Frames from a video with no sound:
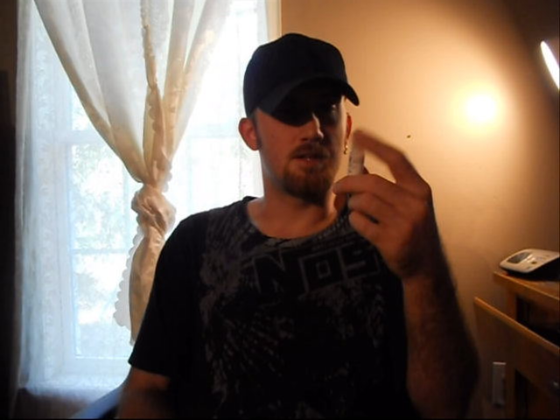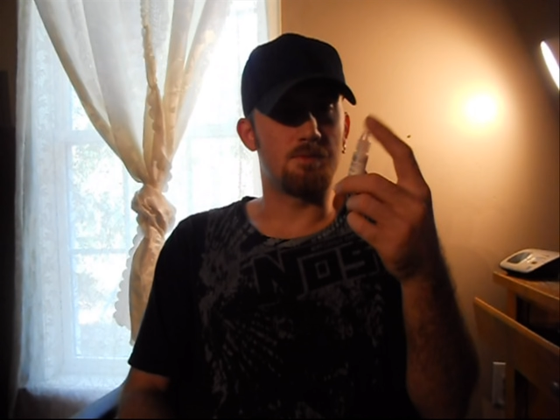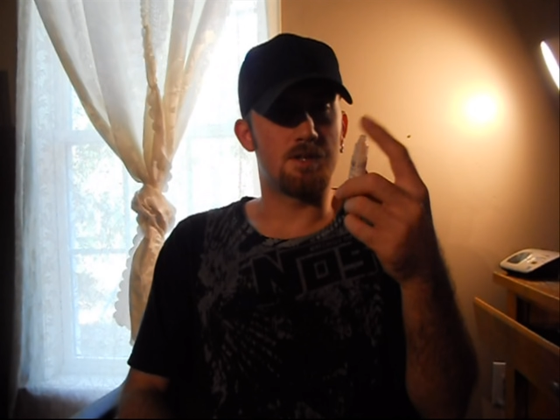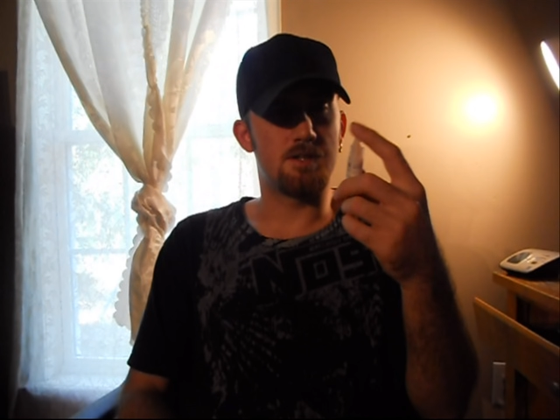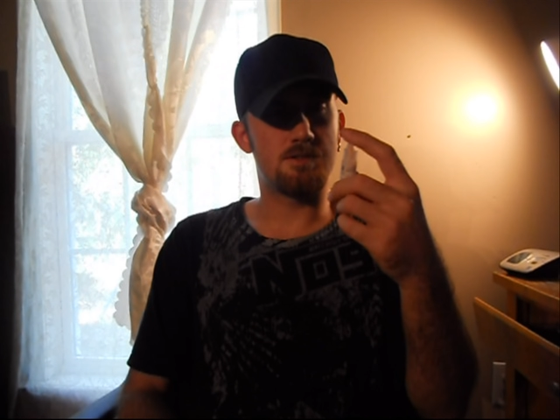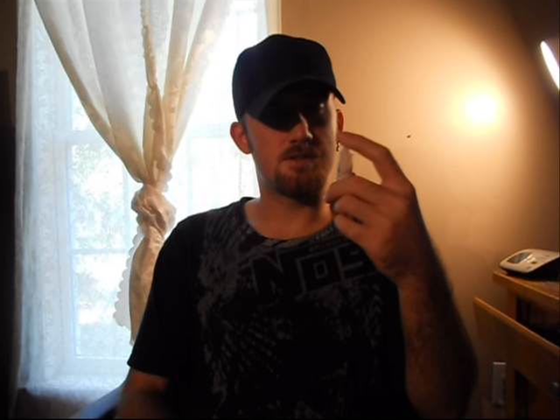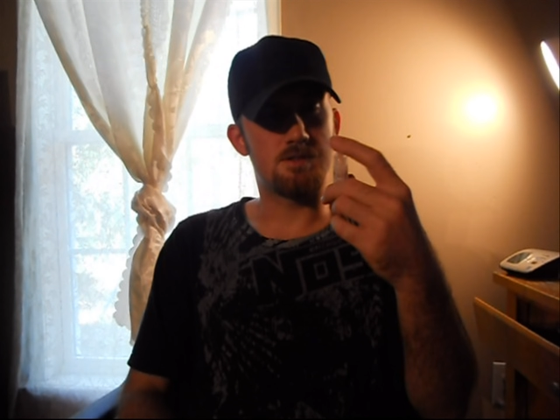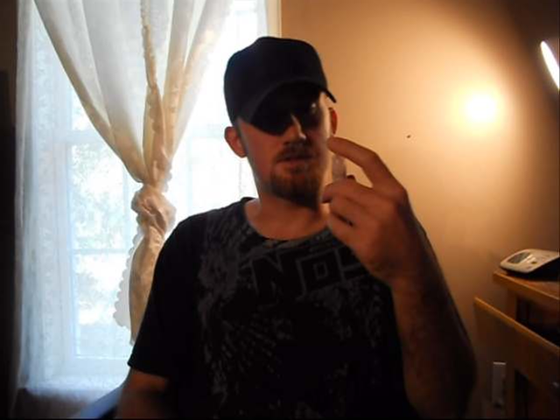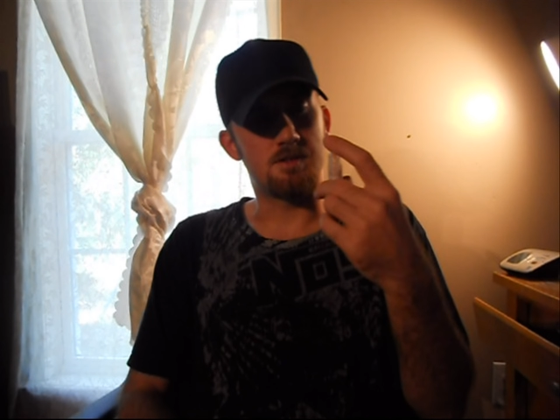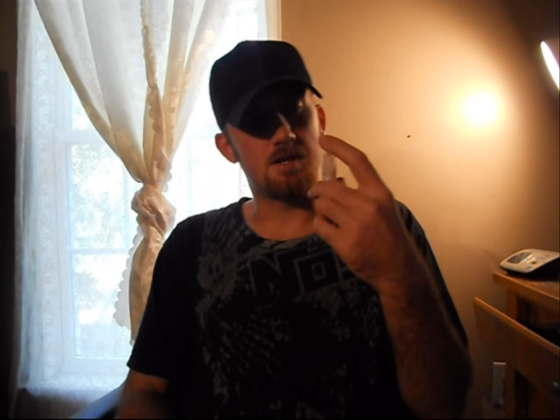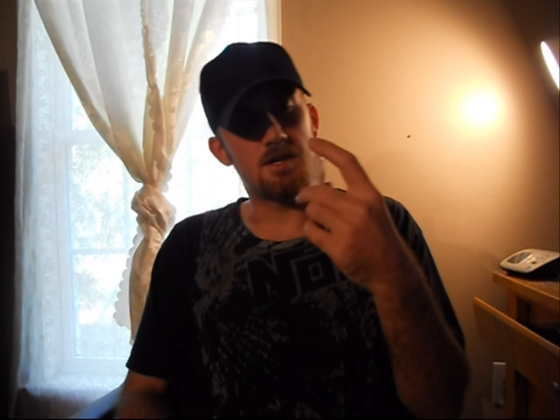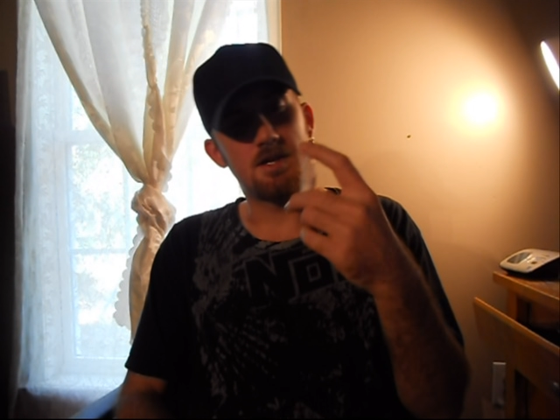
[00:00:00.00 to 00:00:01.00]
anyways. This
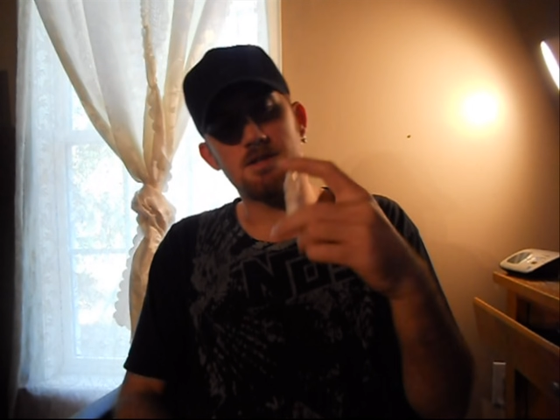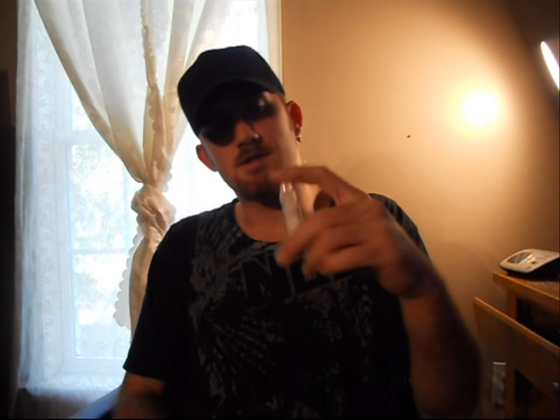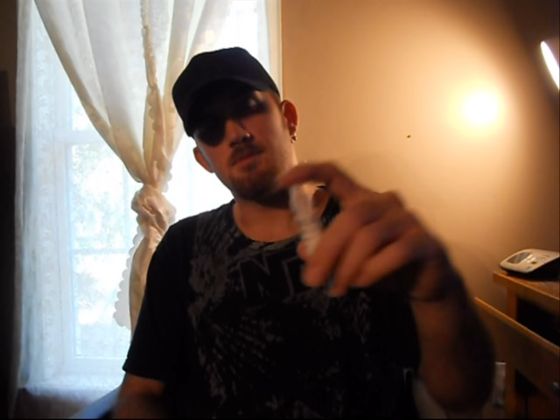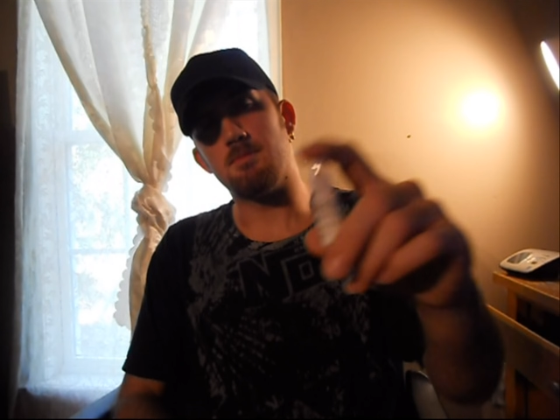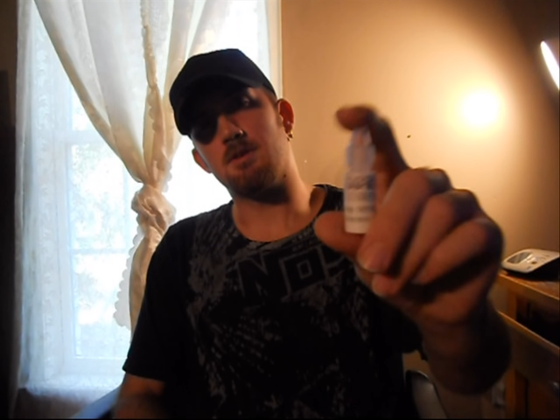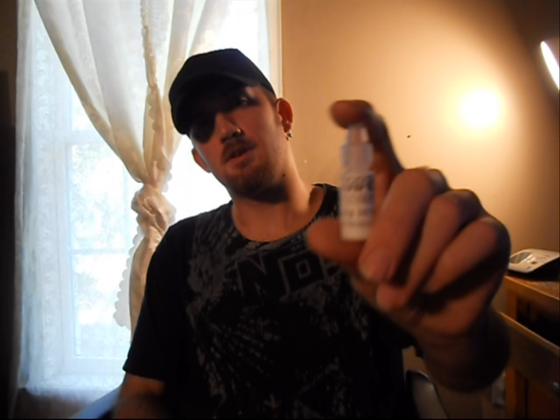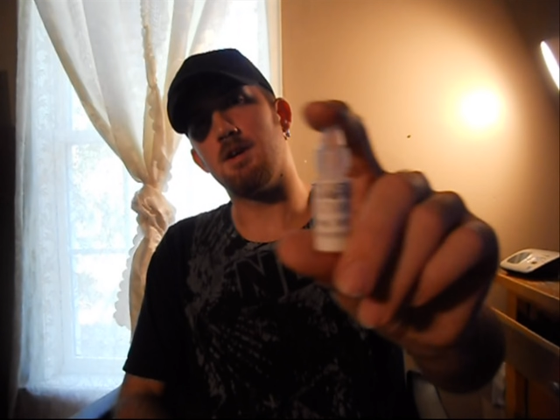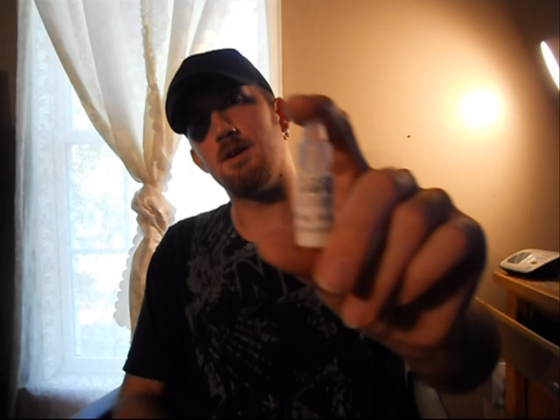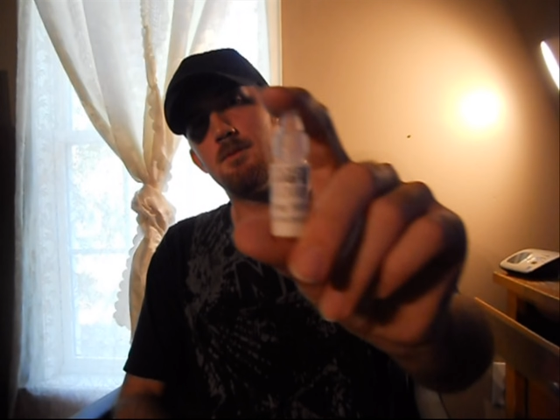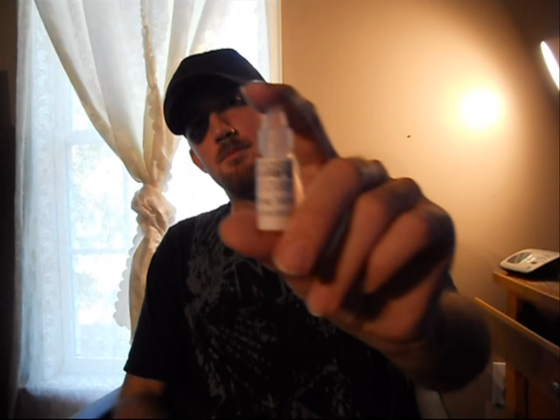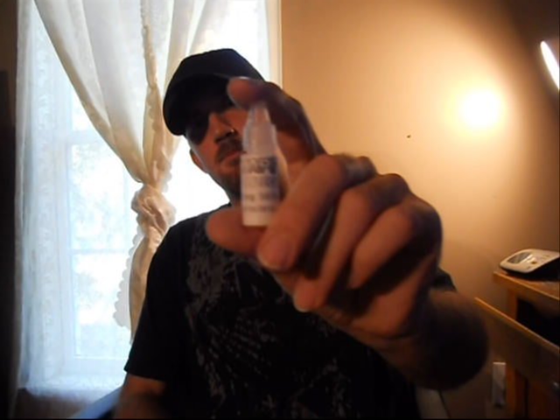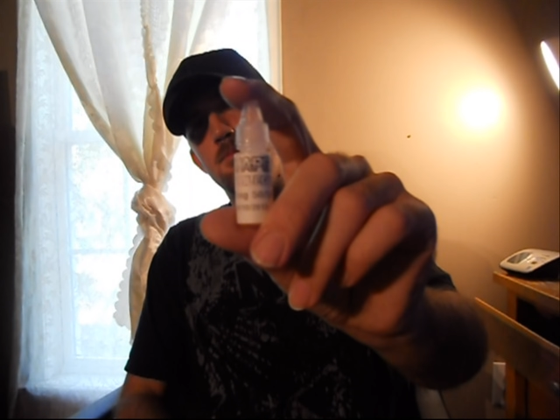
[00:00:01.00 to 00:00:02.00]
is a 18
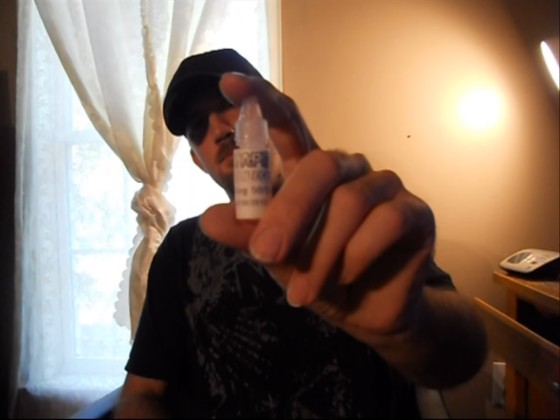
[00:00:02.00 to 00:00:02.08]
milligram